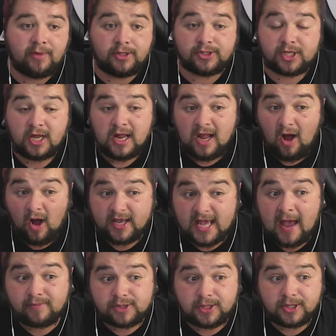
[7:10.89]
And I
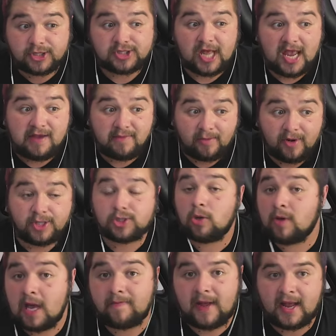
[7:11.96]
kept it the same, and we do
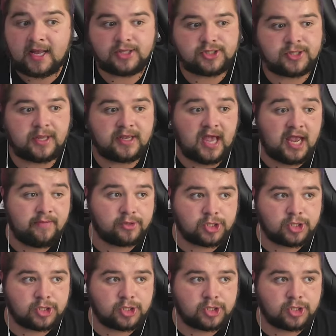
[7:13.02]
get back into the game.